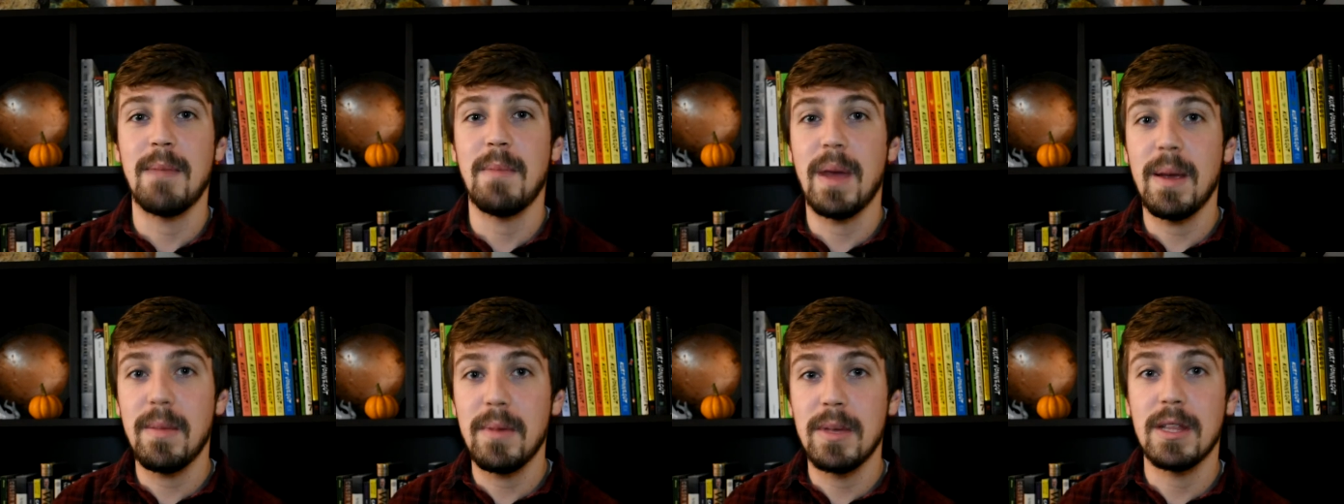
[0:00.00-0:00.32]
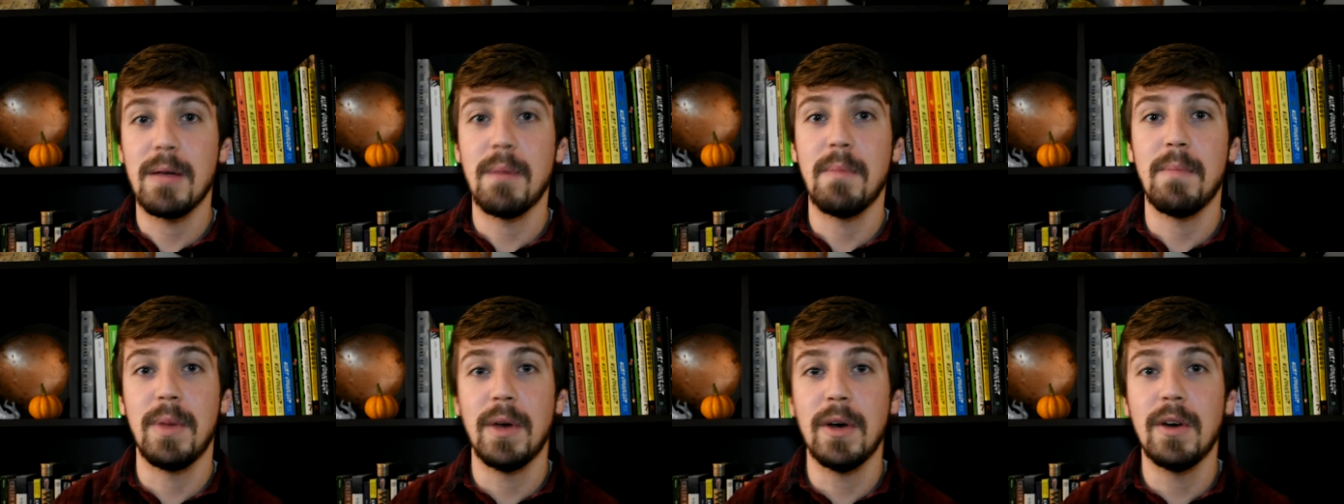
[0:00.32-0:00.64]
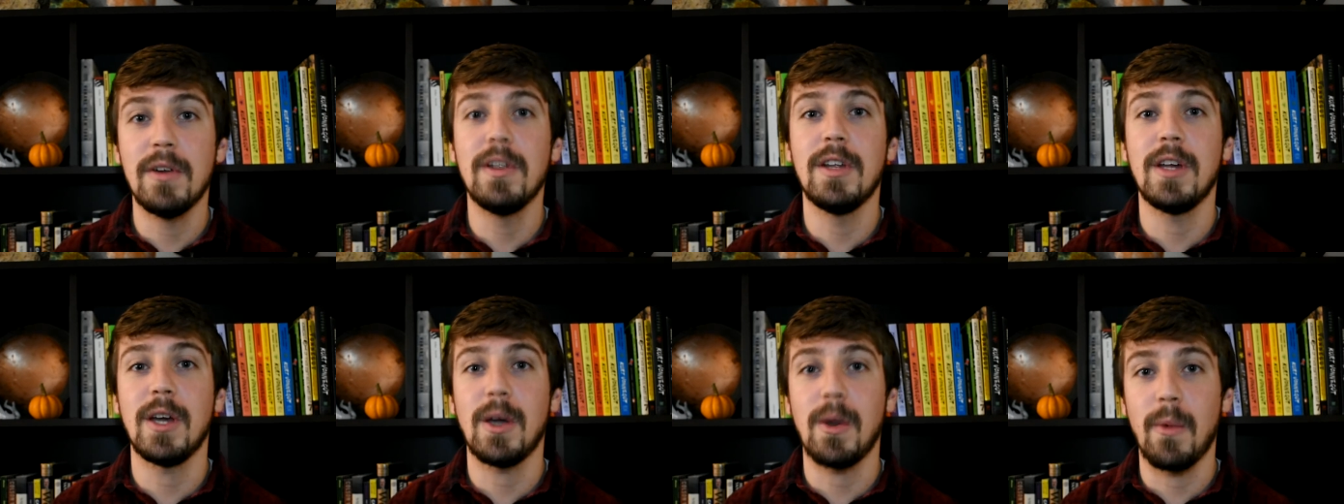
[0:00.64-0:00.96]
Maybe the
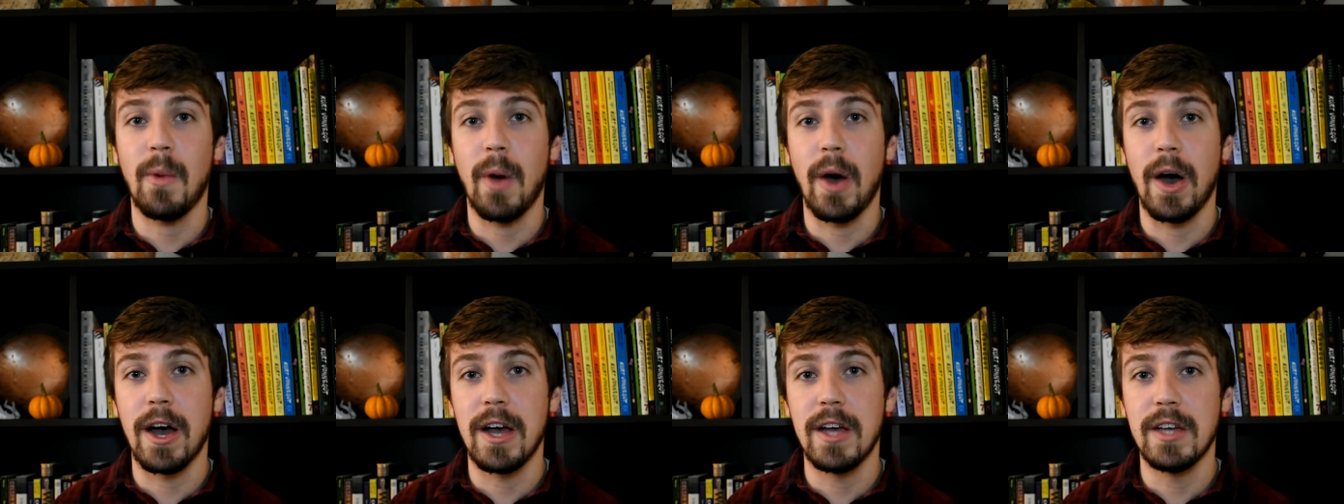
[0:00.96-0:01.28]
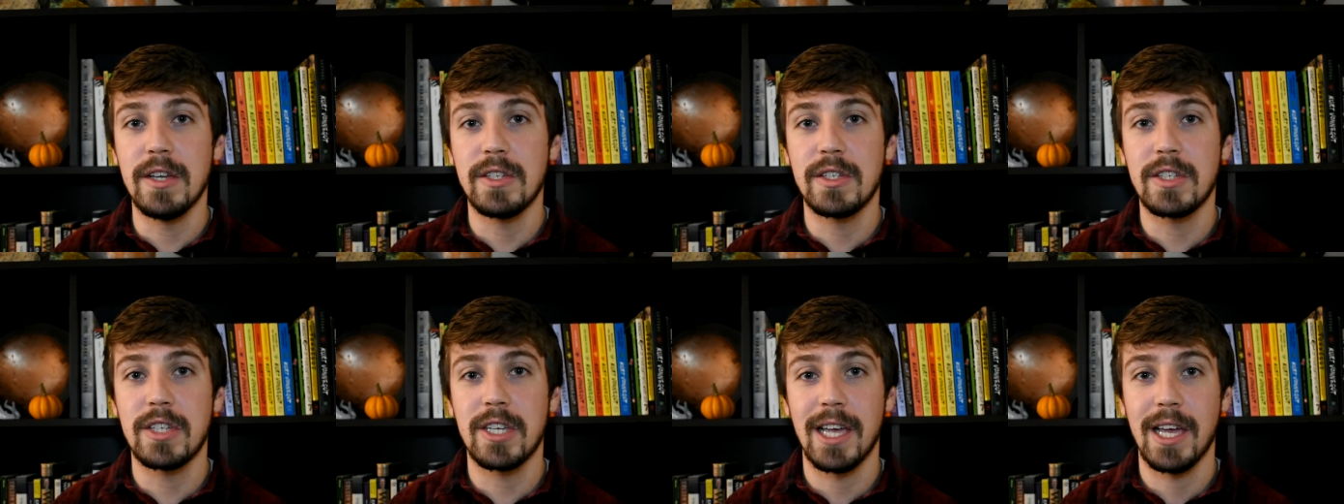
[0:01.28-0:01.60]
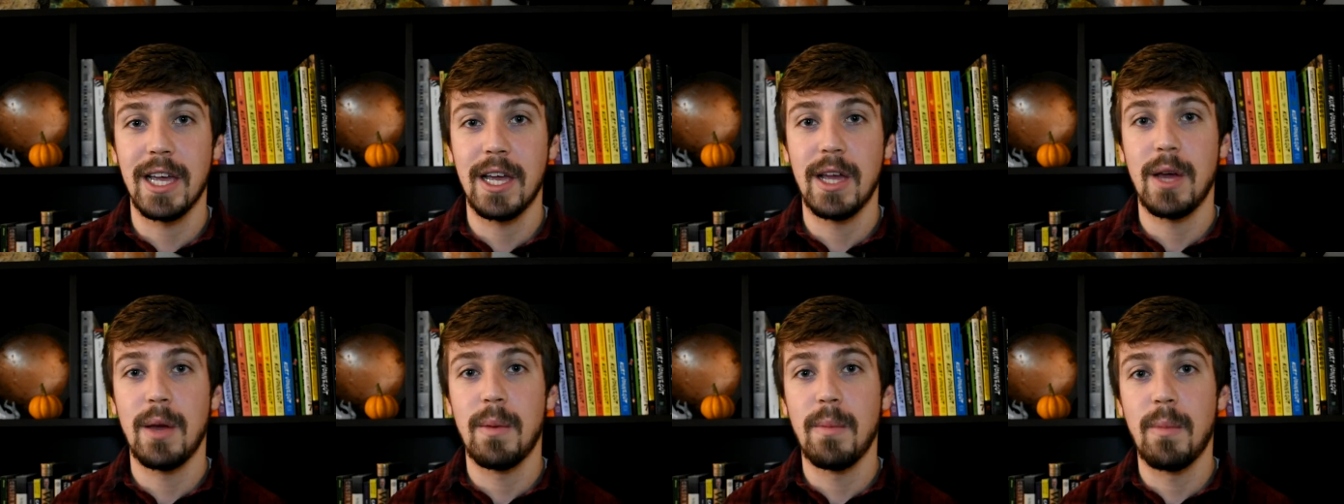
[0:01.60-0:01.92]
building was
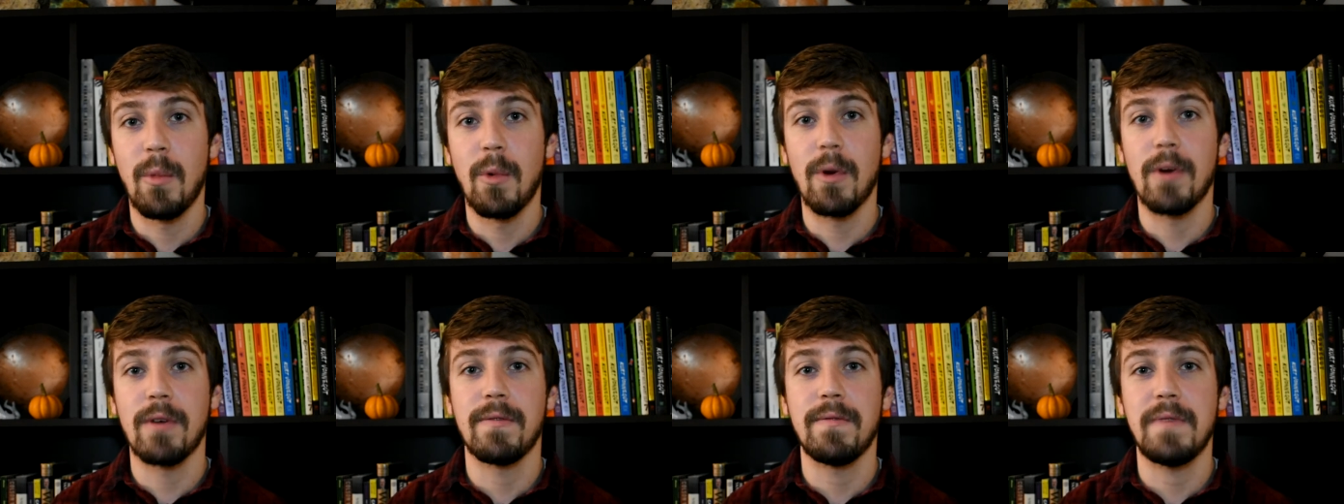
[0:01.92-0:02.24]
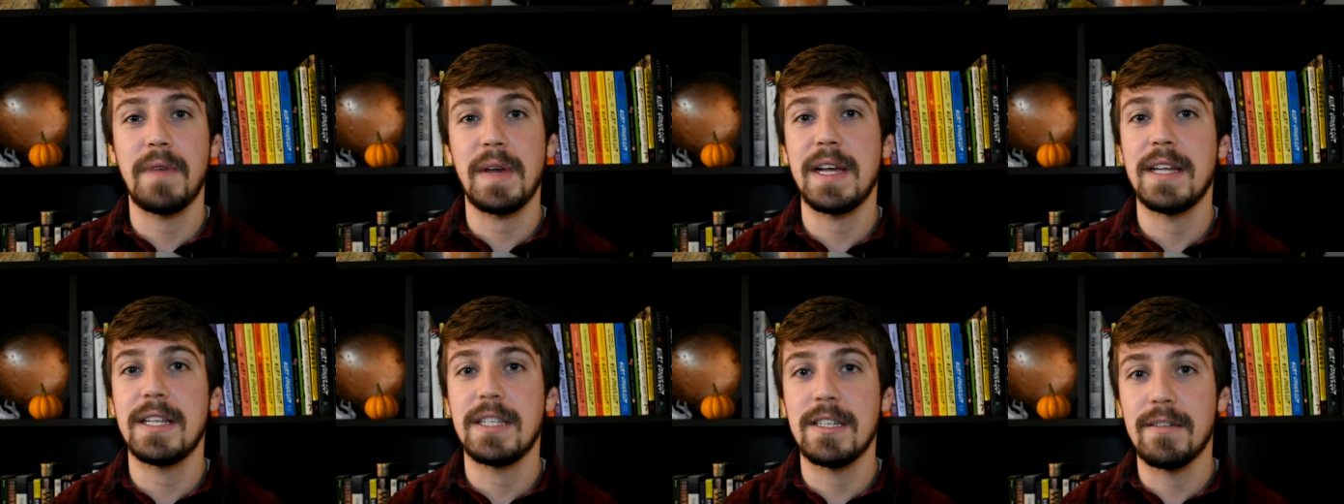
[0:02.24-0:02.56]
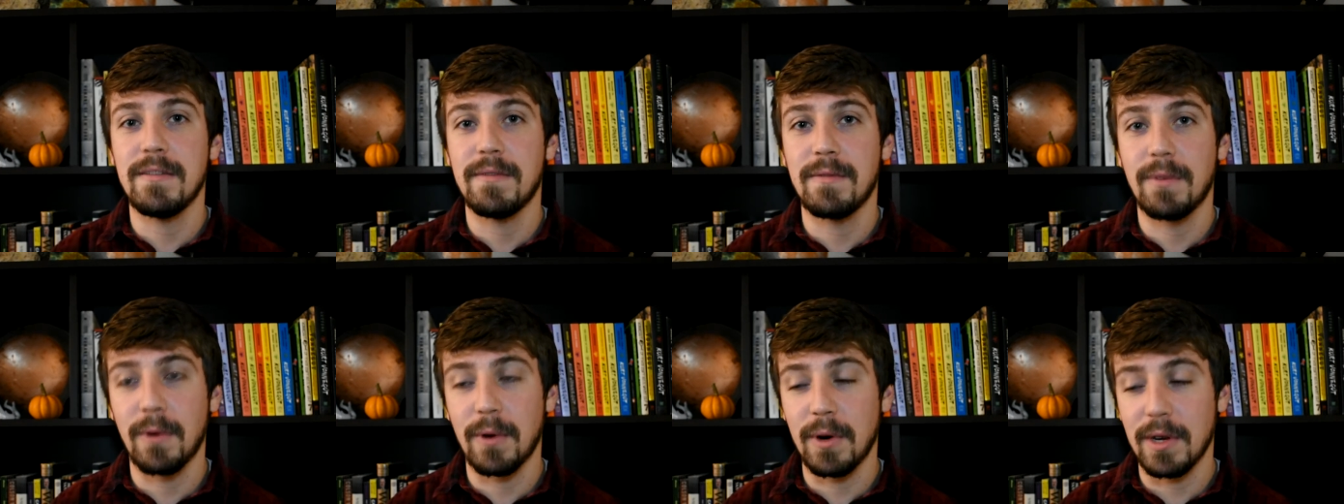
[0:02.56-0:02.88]
more
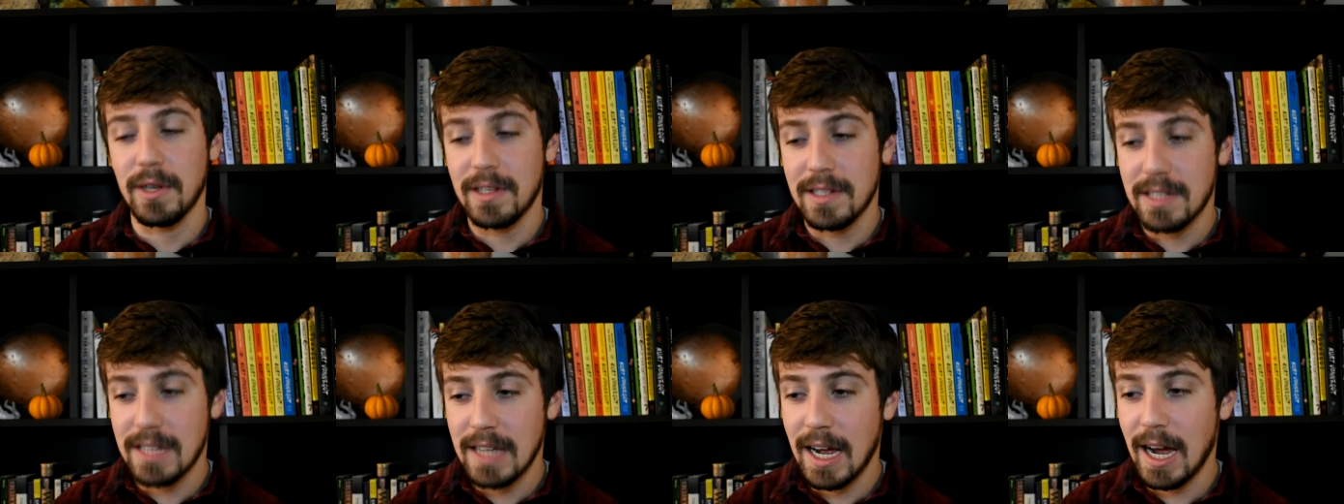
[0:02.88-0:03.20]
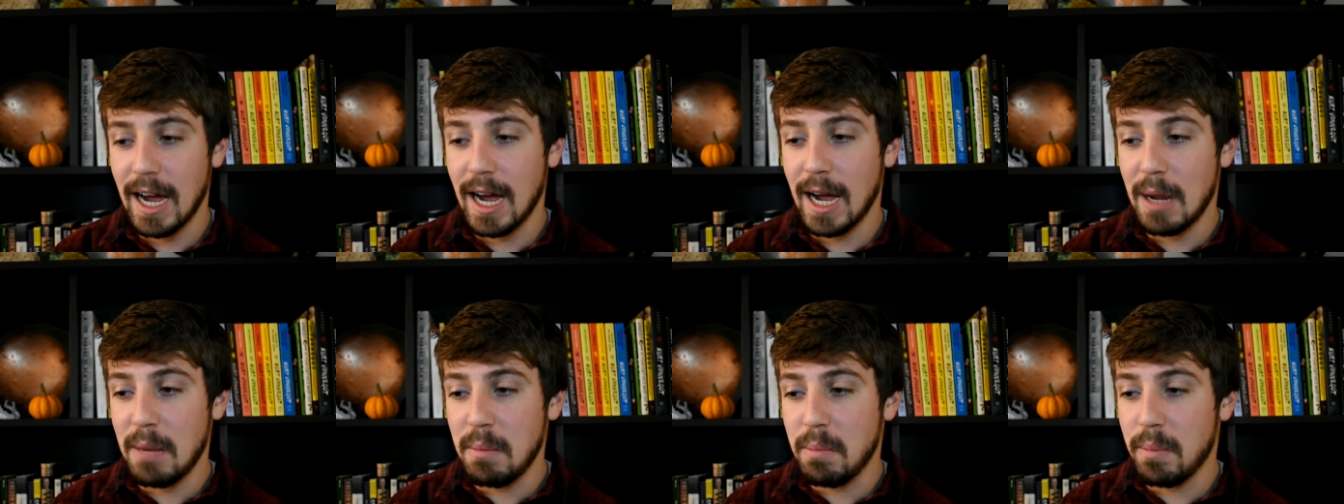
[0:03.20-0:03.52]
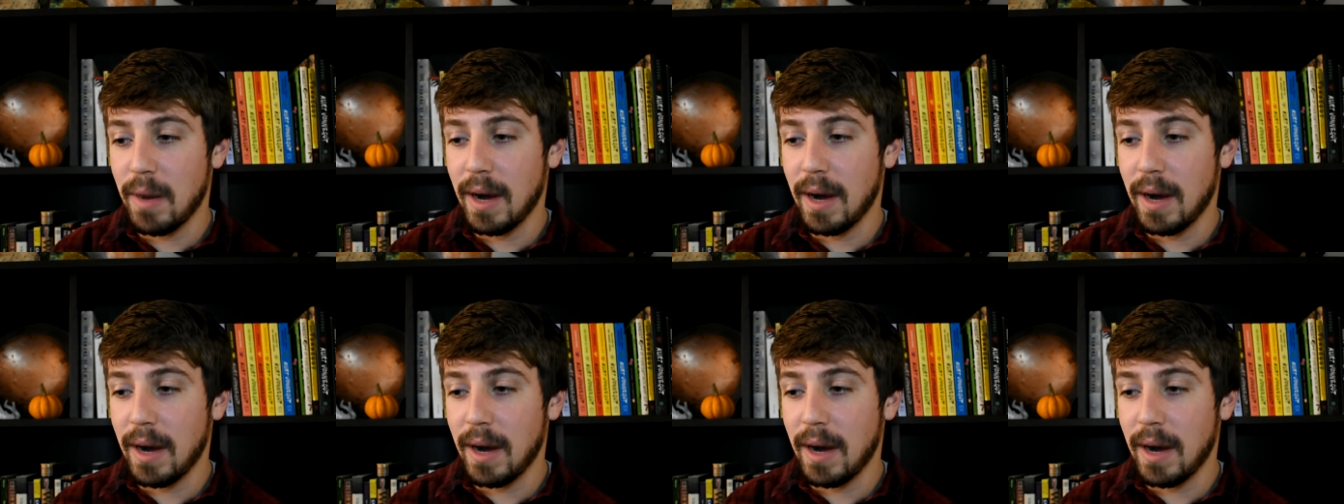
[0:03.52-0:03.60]
fancy for its time,